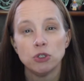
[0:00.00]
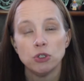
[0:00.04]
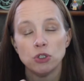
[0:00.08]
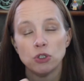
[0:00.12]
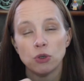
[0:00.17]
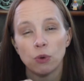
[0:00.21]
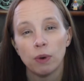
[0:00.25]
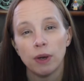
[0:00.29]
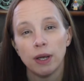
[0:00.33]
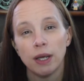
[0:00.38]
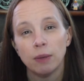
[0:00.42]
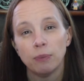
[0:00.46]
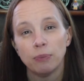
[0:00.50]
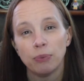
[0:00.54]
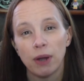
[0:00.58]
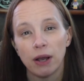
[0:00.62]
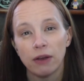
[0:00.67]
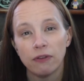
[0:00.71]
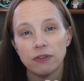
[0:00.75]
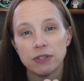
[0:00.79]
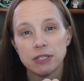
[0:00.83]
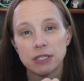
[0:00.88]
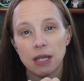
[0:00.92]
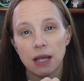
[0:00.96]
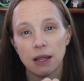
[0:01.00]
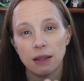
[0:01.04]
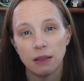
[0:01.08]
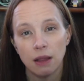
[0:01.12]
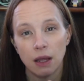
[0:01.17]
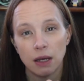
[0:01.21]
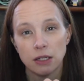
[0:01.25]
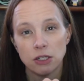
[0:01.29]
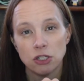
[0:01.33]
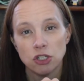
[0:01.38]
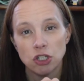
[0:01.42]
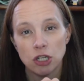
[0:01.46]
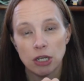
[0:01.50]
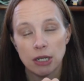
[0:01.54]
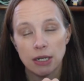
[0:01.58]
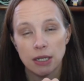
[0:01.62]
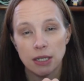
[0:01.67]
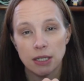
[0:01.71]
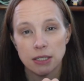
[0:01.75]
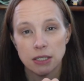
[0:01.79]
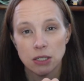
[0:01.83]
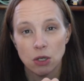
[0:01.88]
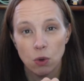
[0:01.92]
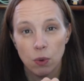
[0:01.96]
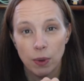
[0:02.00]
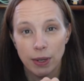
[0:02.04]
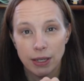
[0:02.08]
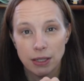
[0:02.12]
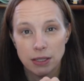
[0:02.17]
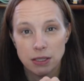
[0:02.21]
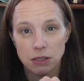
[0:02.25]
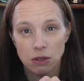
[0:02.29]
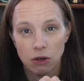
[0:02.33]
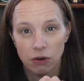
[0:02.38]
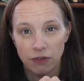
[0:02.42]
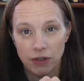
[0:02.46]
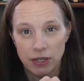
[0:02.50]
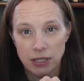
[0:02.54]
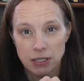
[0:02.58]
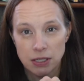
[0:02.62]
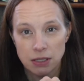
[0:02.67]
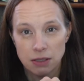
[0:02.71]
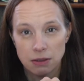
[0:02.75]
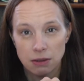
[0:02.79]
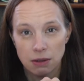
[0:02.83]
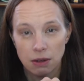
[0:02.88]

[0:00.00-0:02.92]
During breakfast and lunch, it is quick service.